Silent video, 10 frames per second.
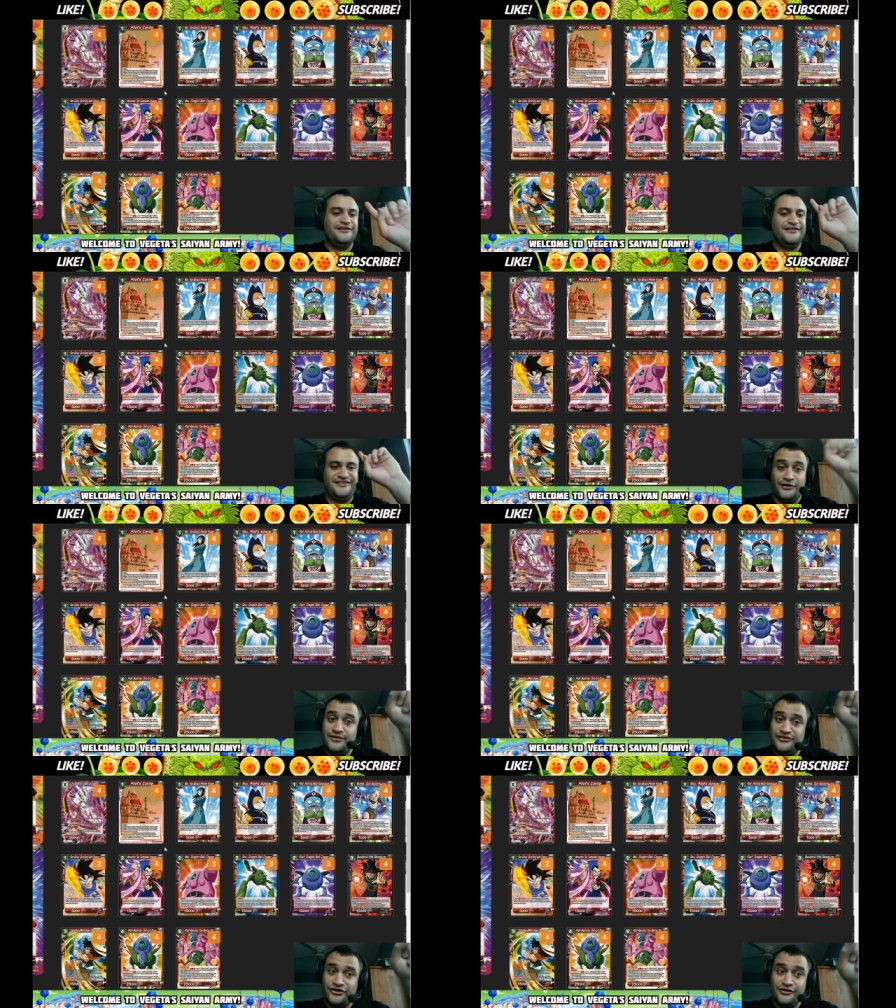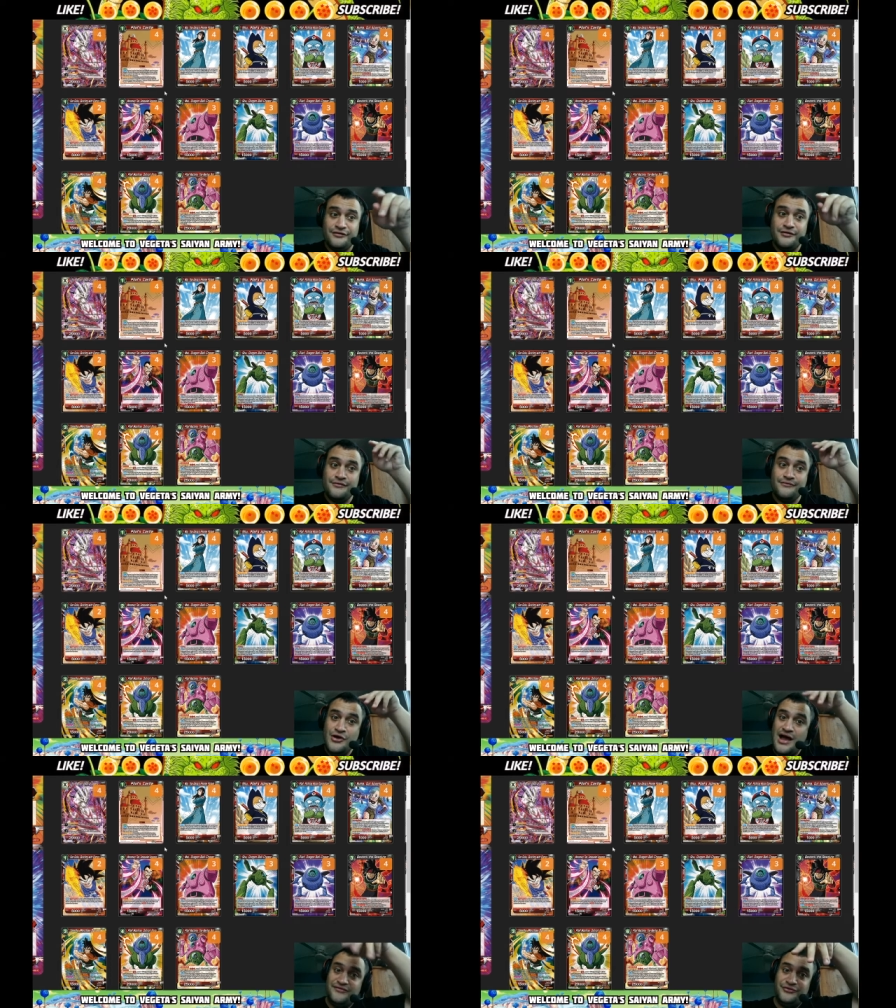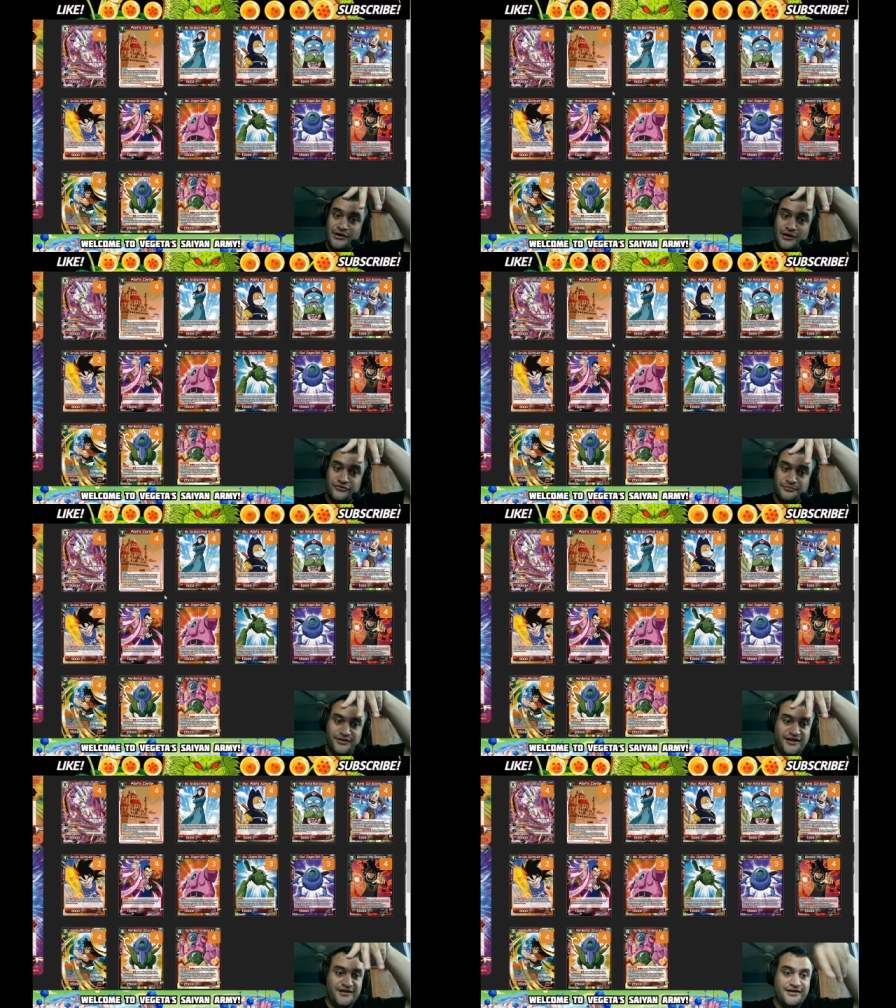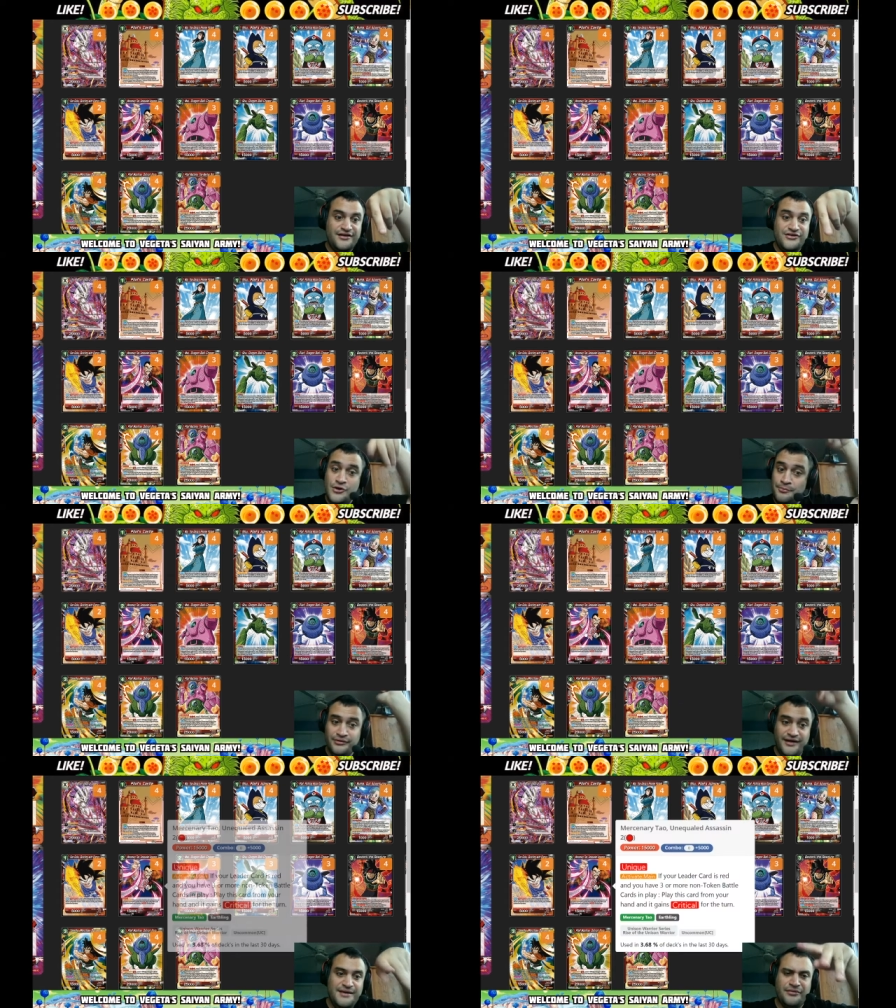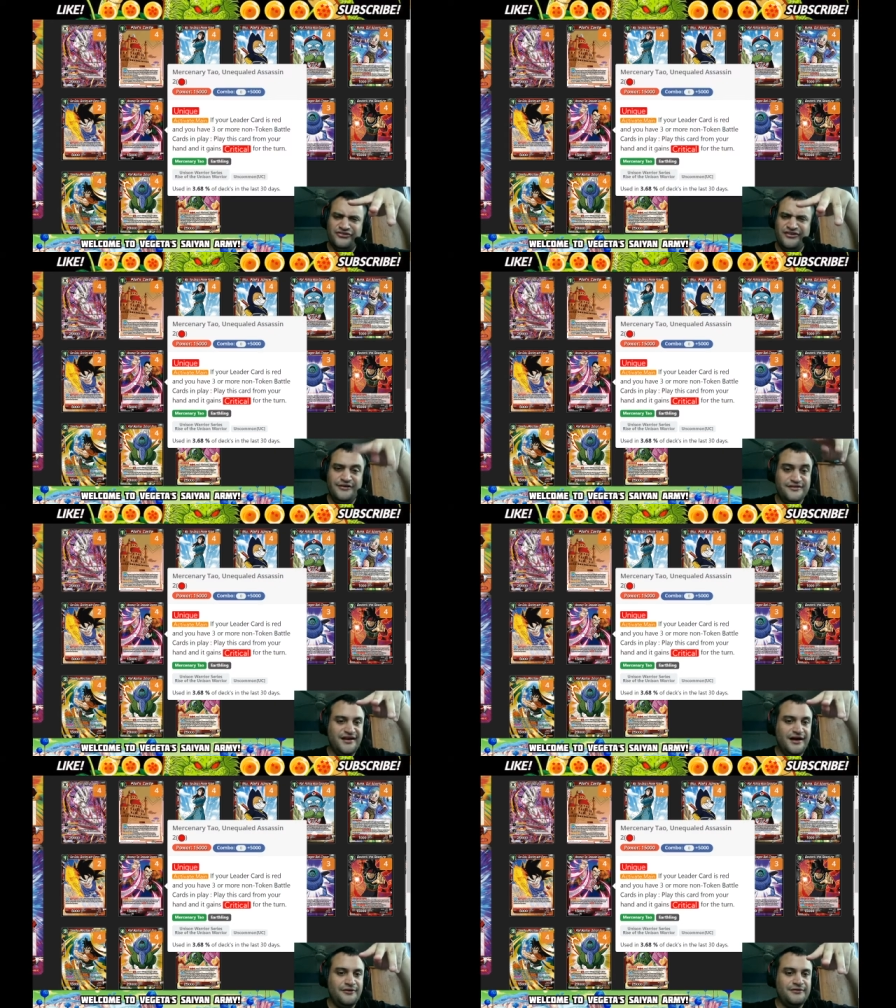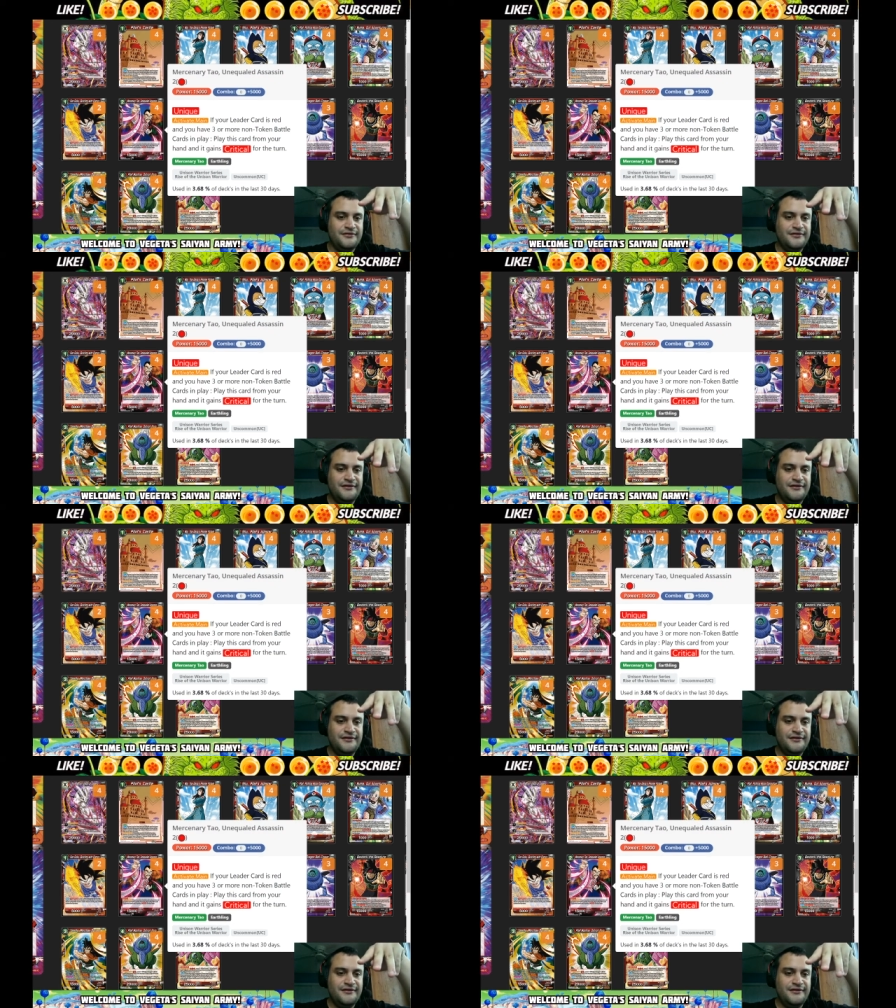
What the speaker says: Start of the turn, you have 3 cards in play, you play Mercenary Tau,